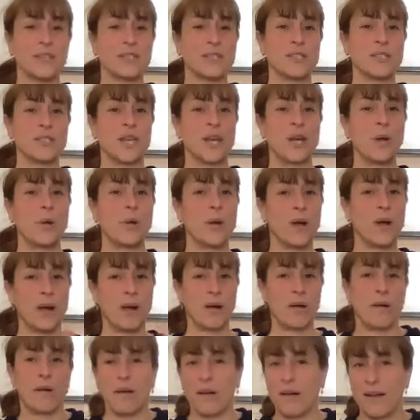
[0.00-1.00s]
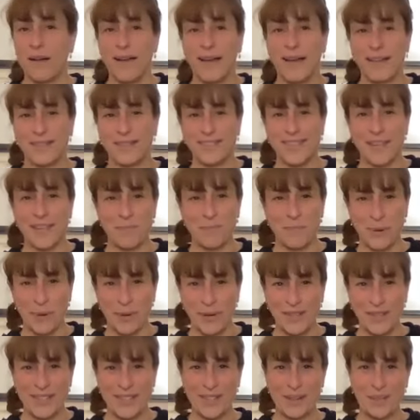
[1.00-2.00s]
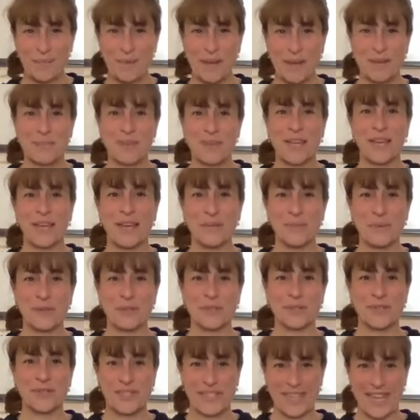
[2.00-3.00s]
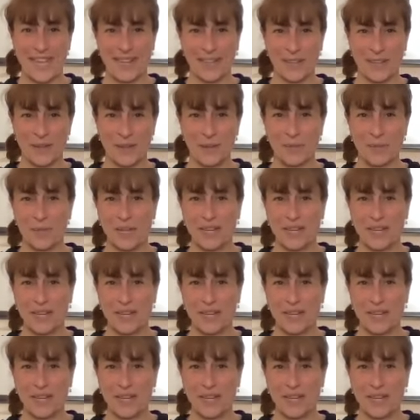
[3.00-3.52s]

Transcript: So at some point I might be able to tell you,